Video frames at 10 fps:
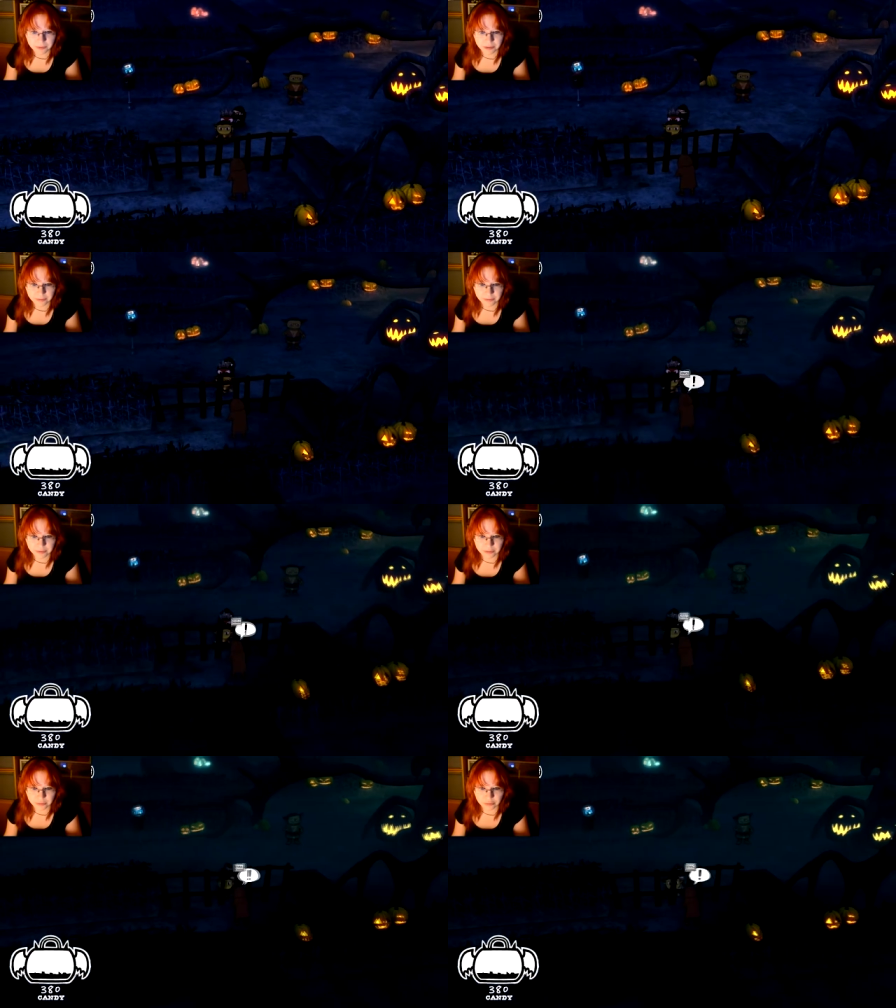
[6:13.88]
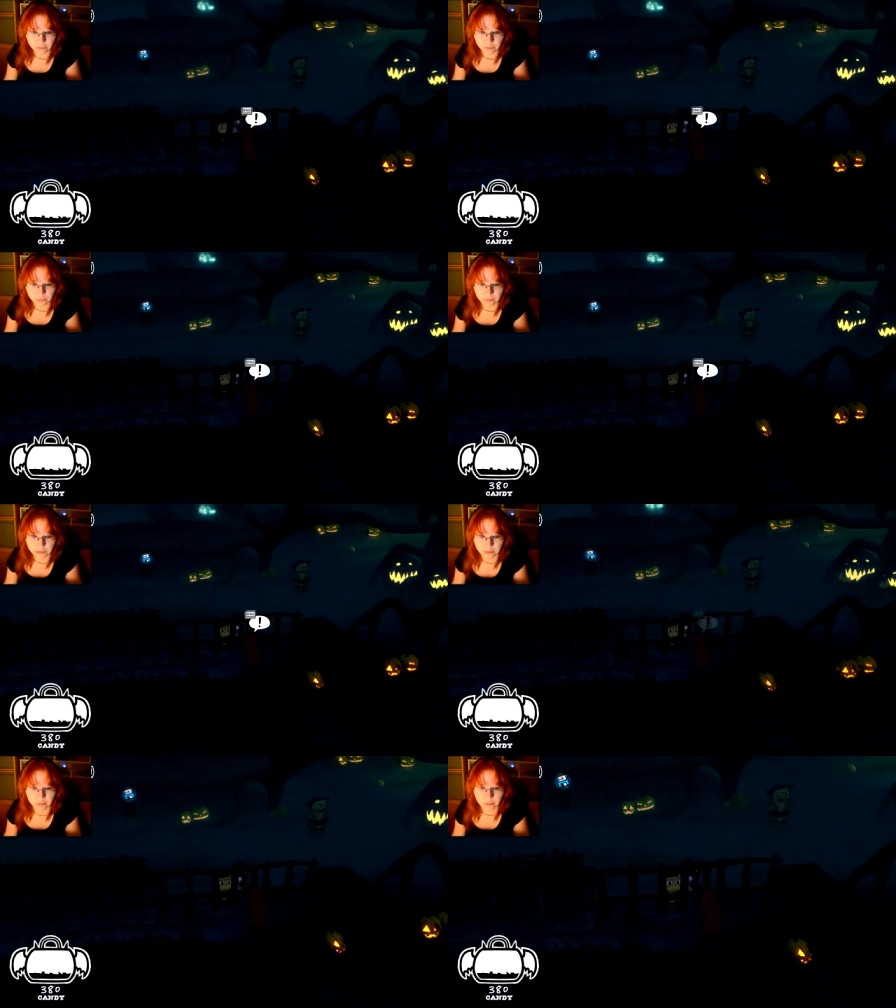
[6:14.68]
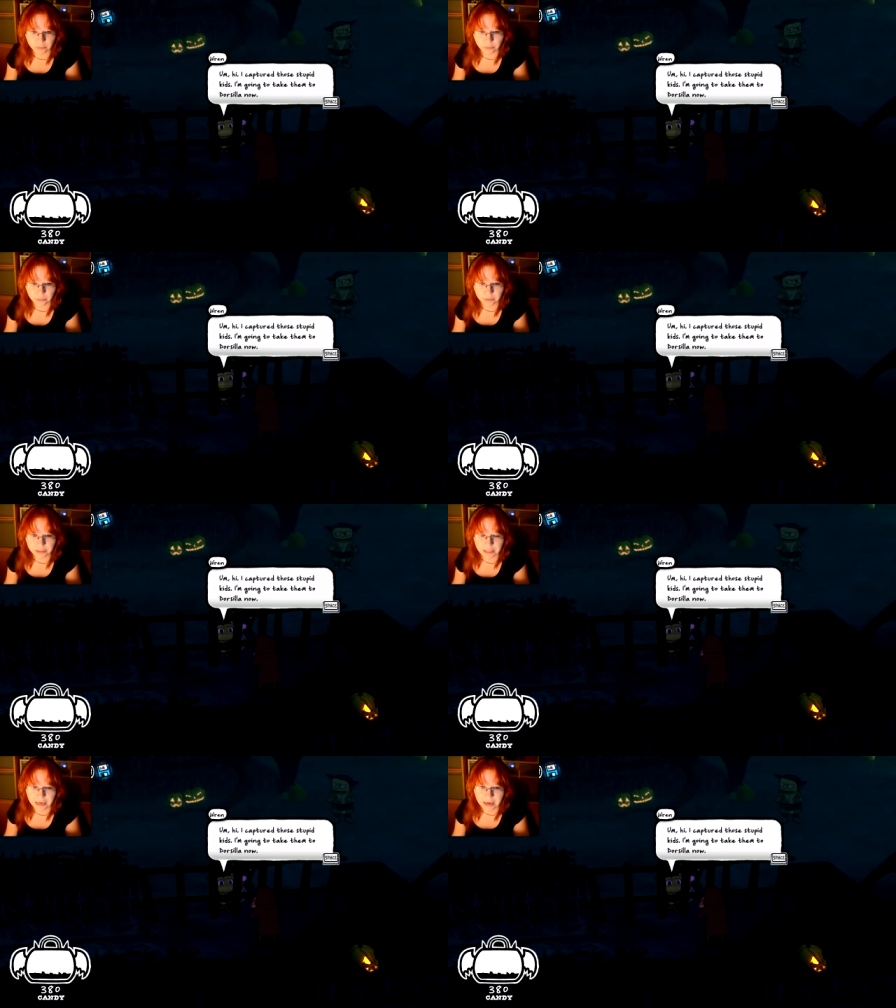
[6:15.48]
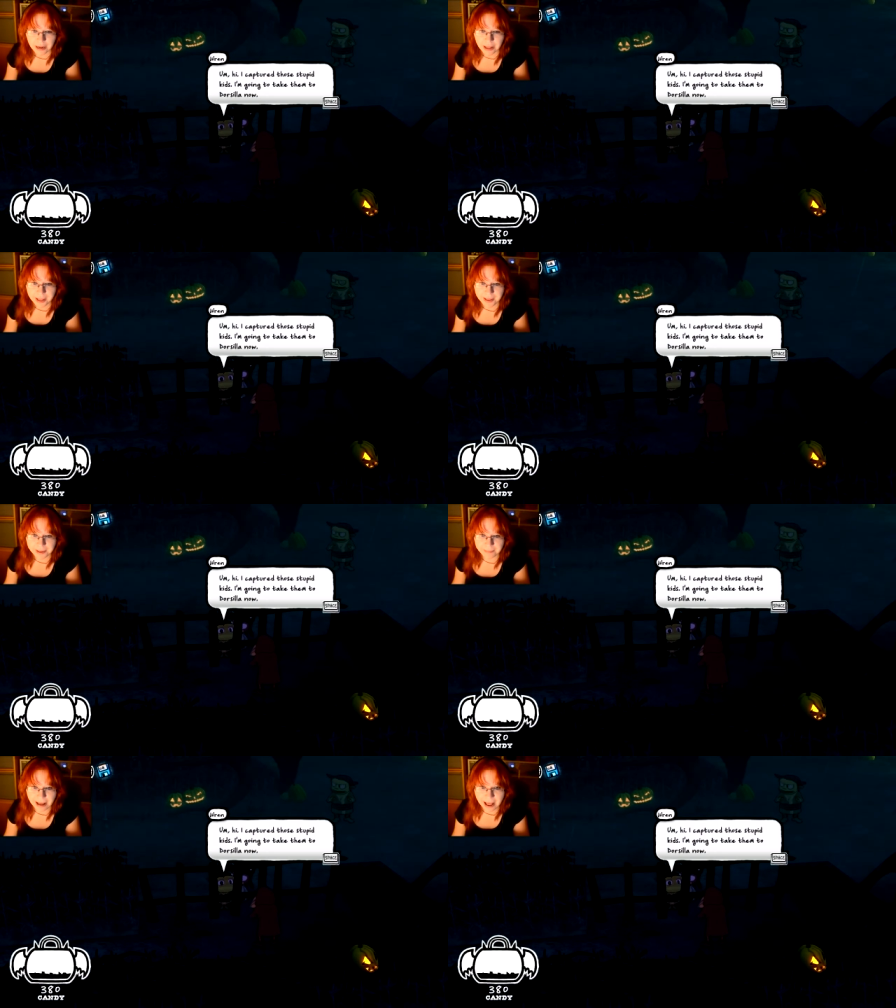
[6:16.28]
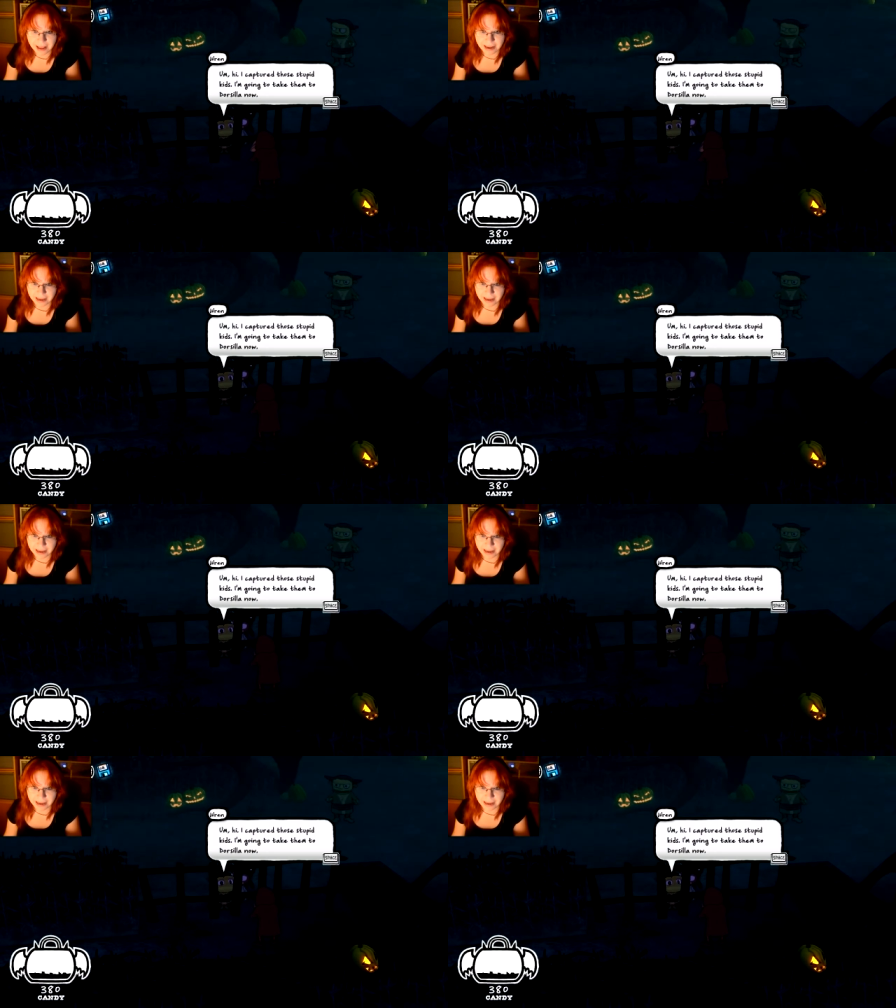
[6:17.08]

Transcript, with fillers: we have the costume, so we can go through here. Um, hi!